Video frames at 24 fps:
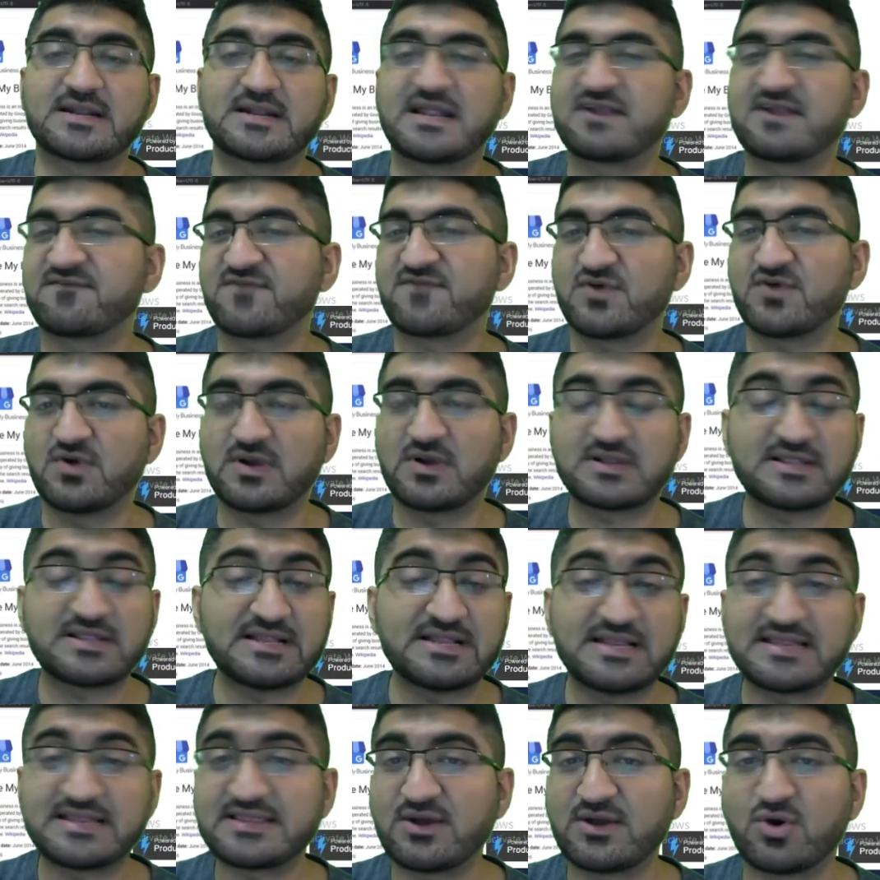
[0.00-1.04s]
done for
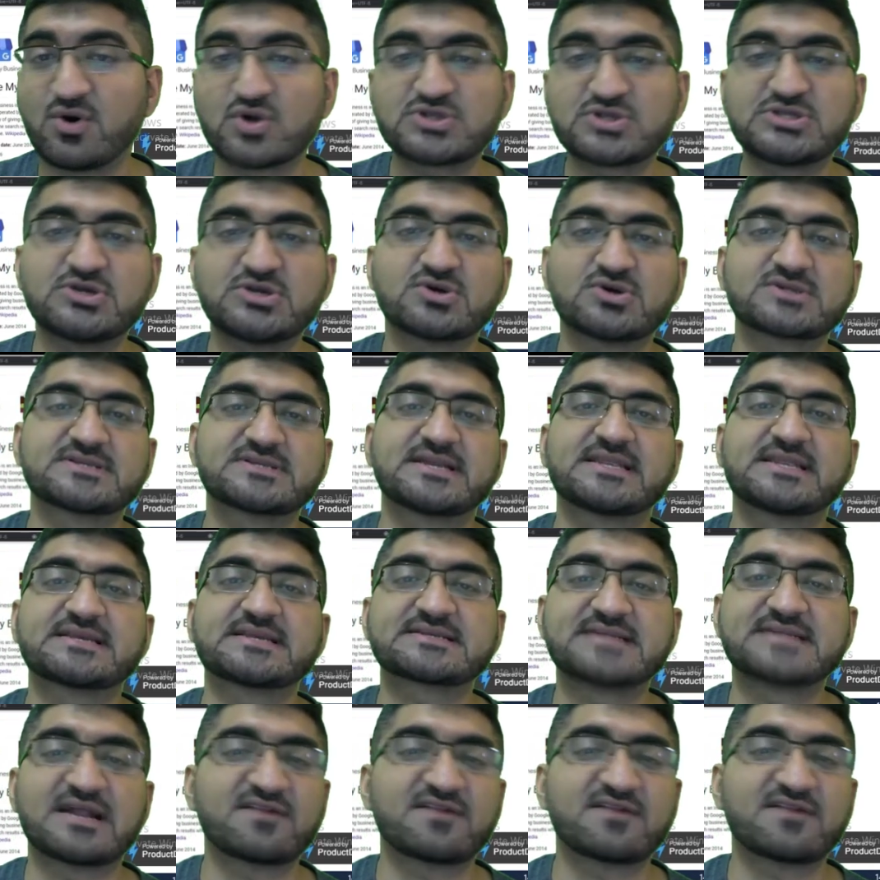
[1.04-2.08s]
in the OTOs, that
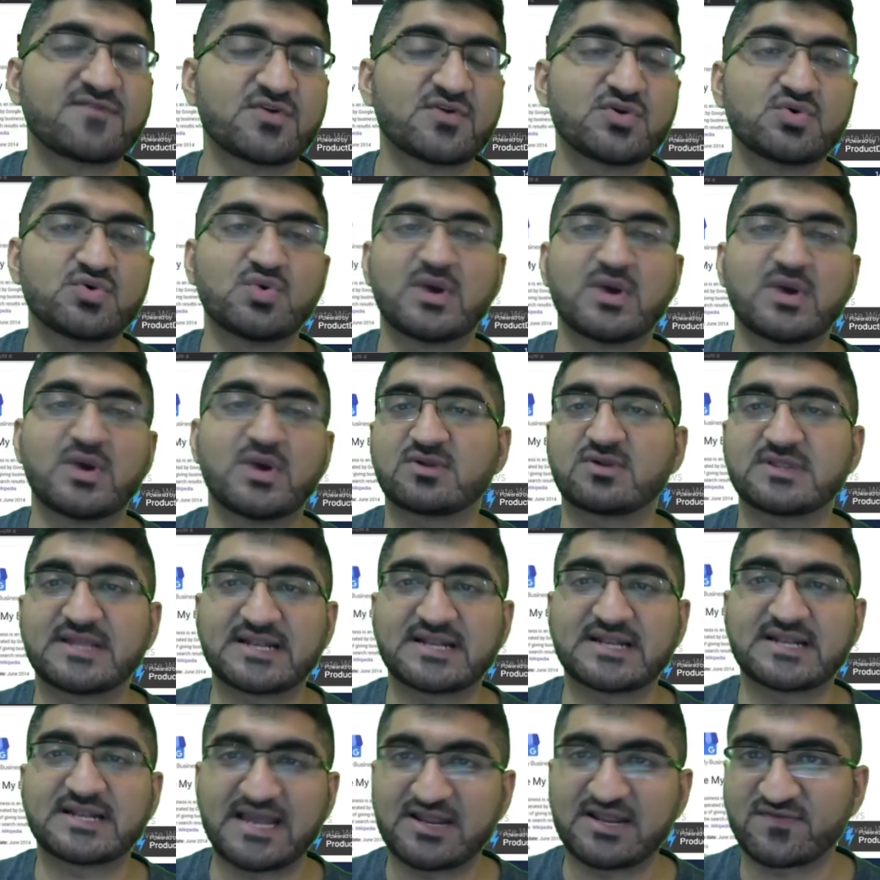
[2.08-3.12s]
is done for you and all
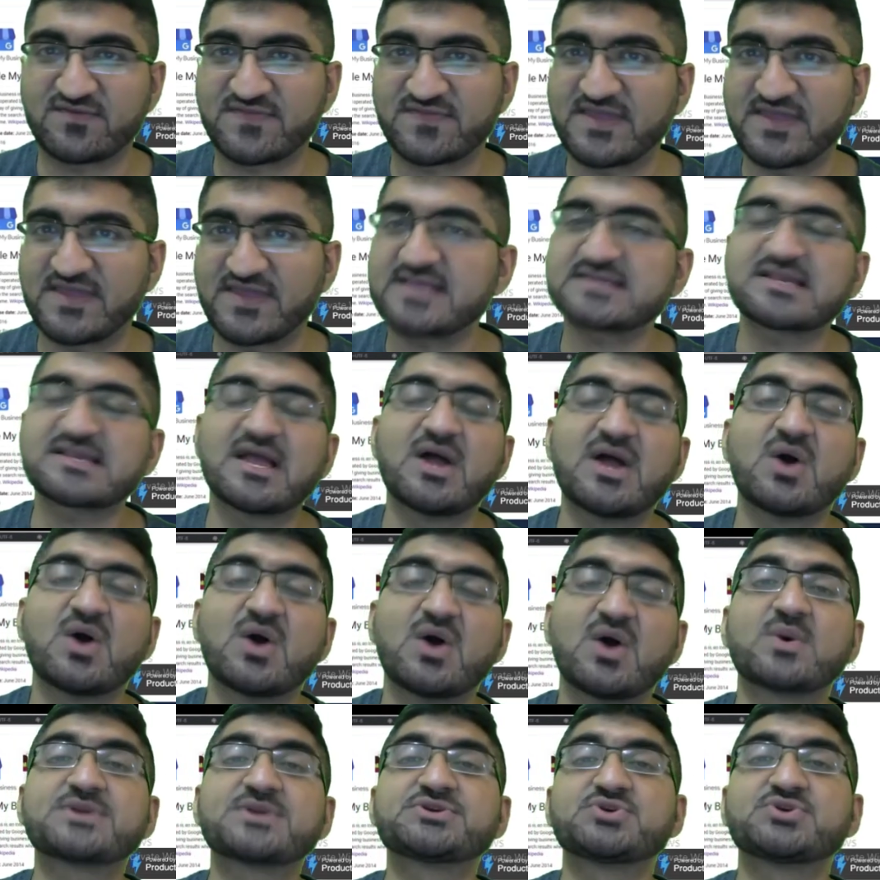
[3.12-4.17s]
that kind of things,
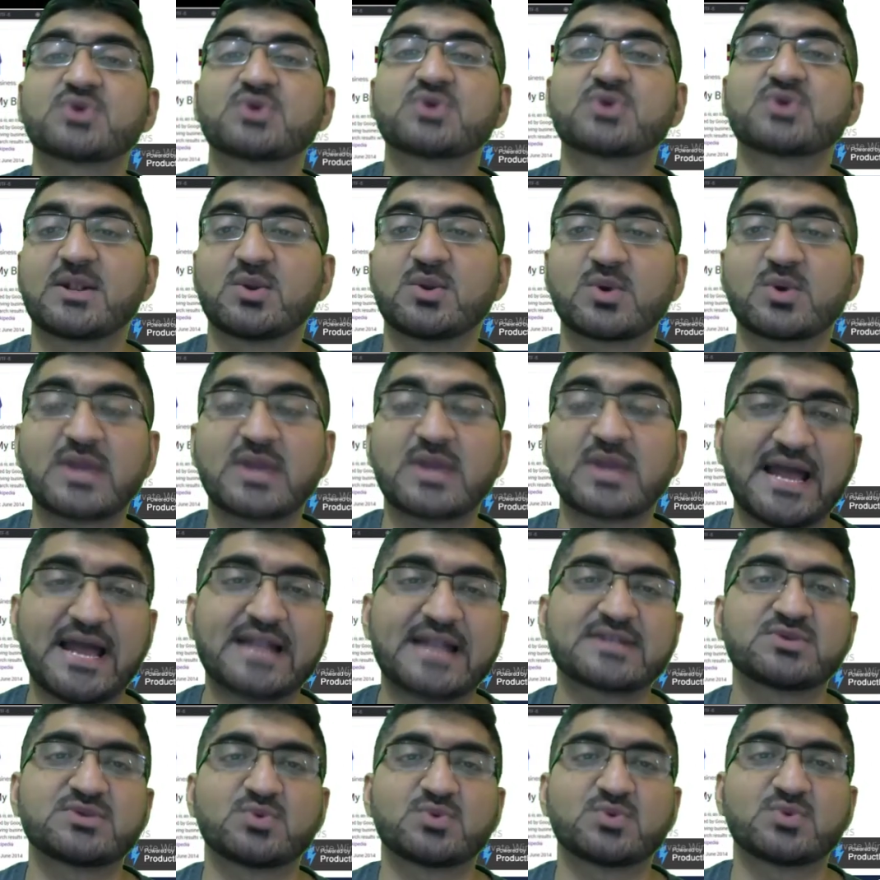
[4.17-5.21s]
which you can look
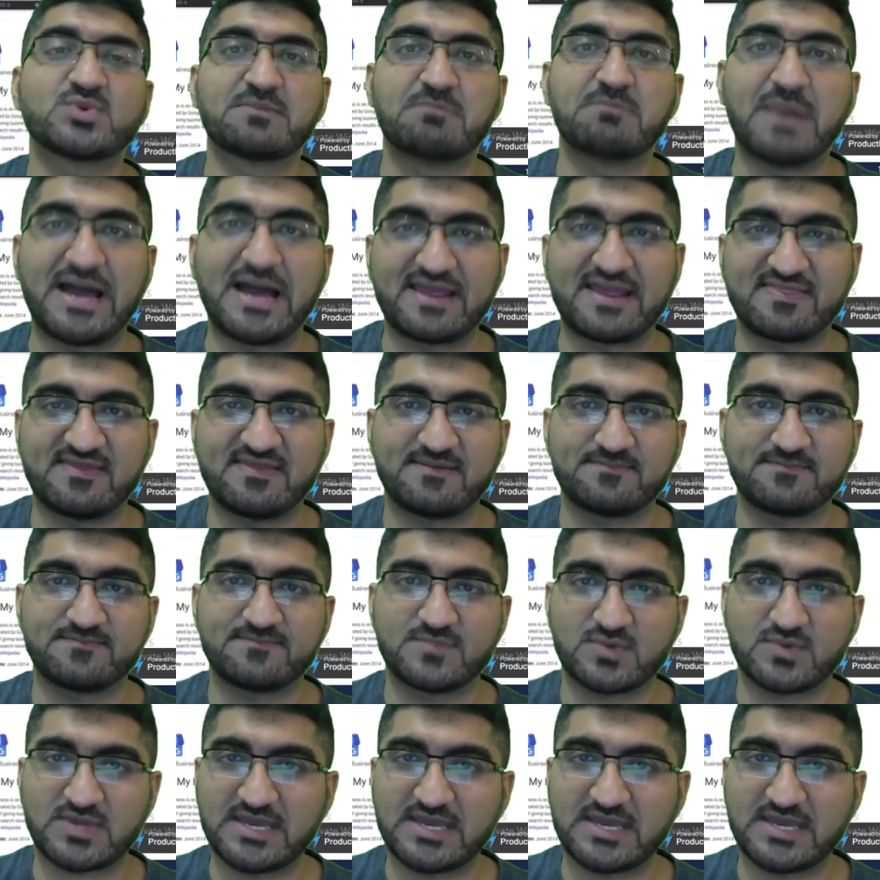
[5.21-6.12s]
at, you can buy them.